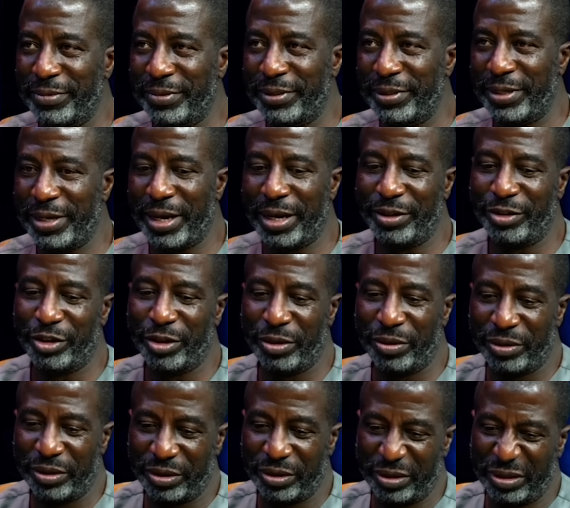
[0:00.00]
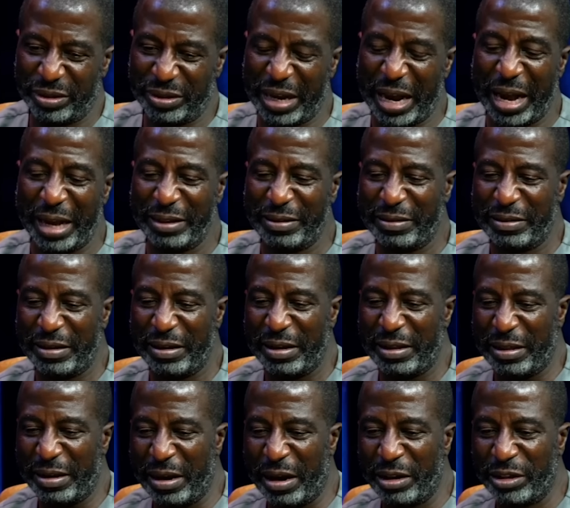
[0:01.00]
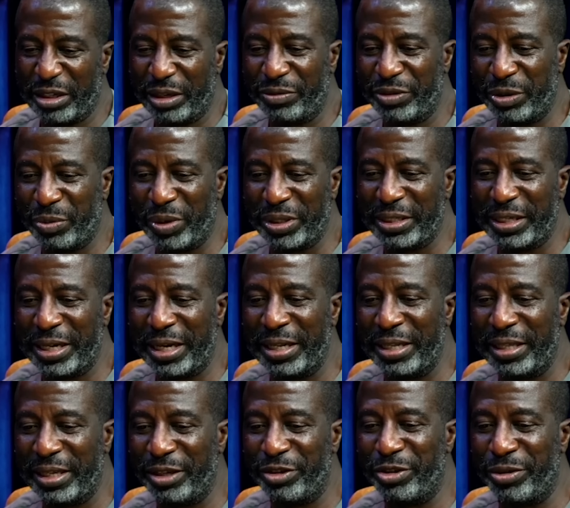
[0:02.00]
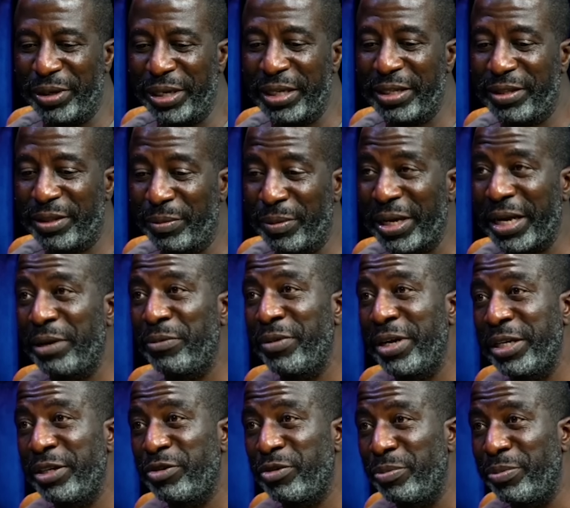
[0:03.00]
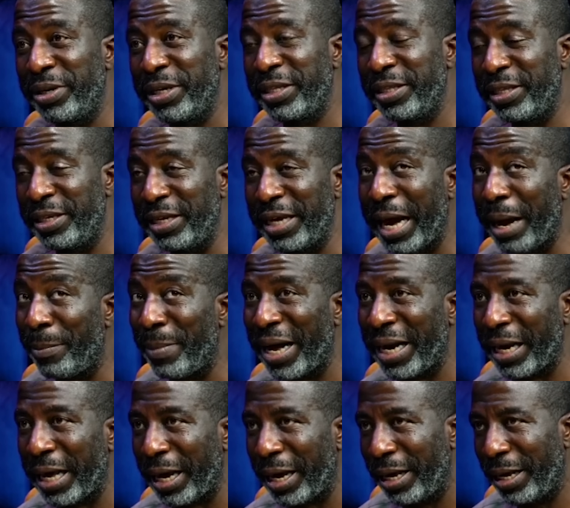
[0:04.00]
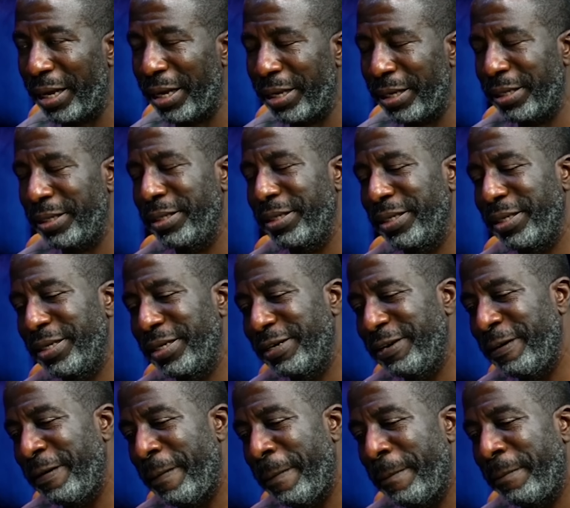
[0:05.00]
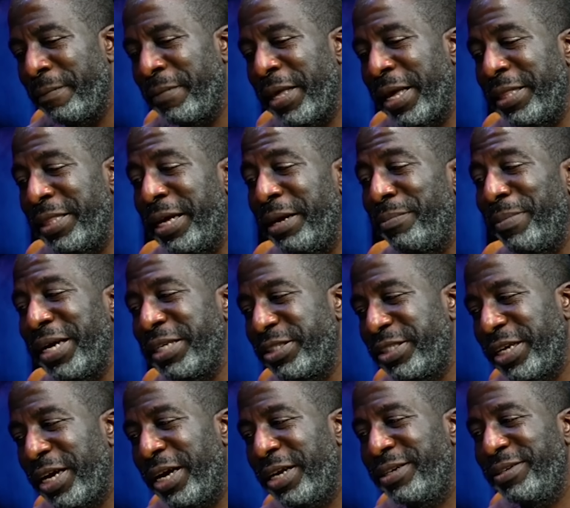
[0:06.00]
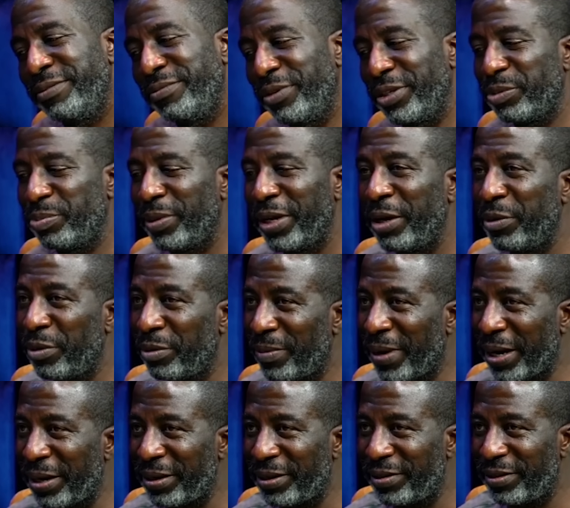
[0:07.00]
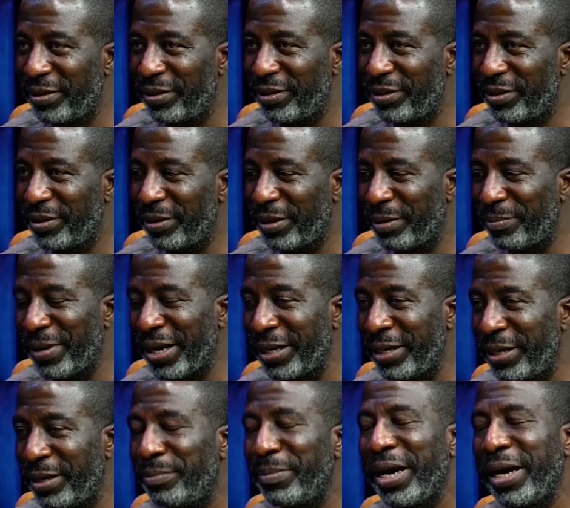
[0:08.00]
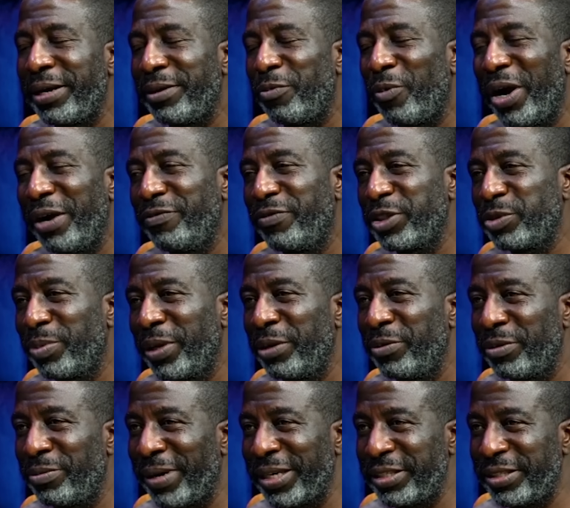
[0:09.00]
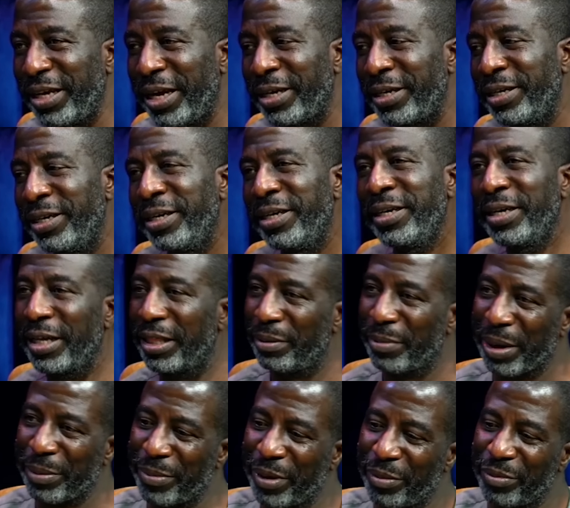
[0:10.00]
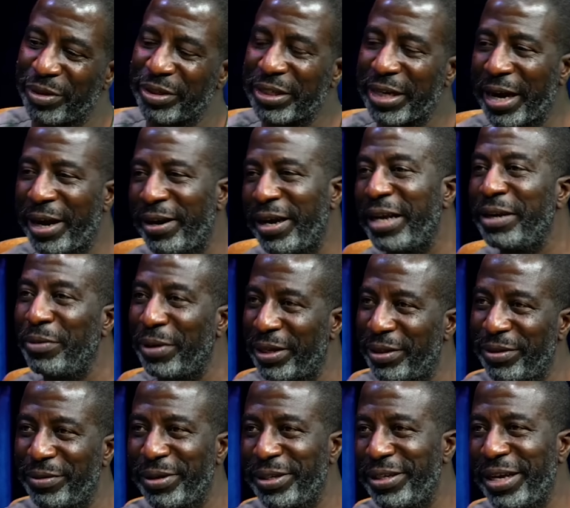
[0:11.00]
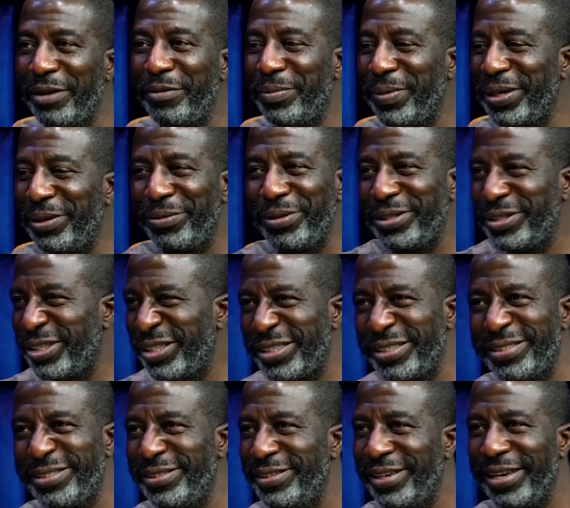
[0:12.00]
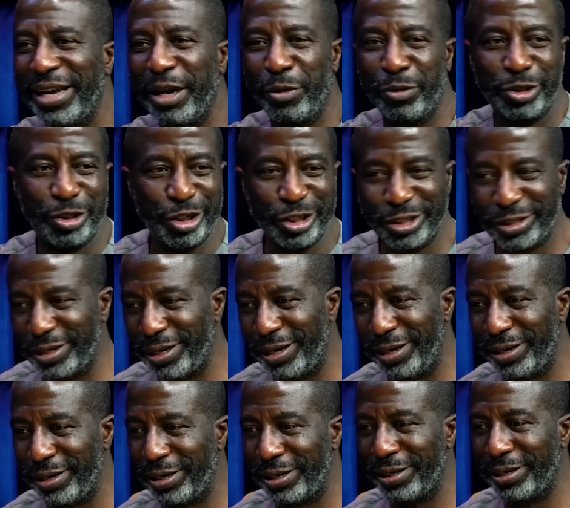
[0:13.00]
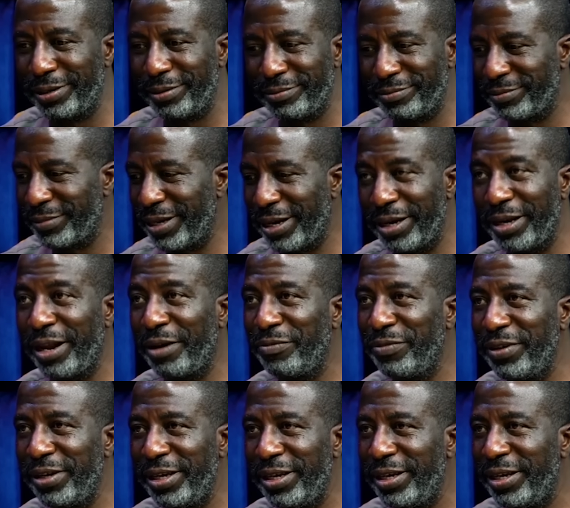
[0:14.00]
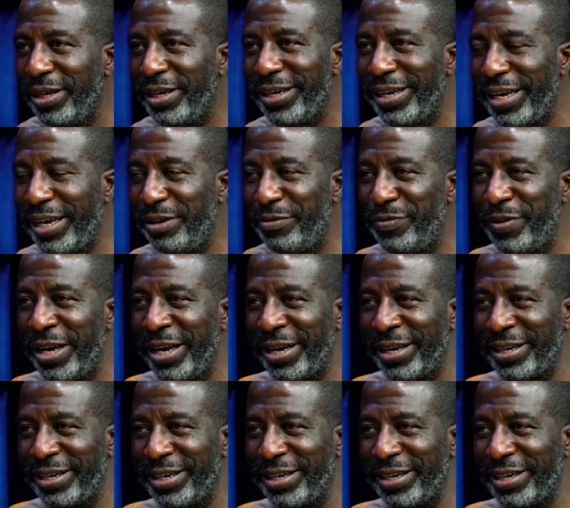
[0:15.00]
And so sat, they asked her if she wanted anything to eat. They were getting ready to bring the amala. And then my son was playing with my wife was playing with my son, and then my mom was carrying. Anyway, it was just a lovely evening.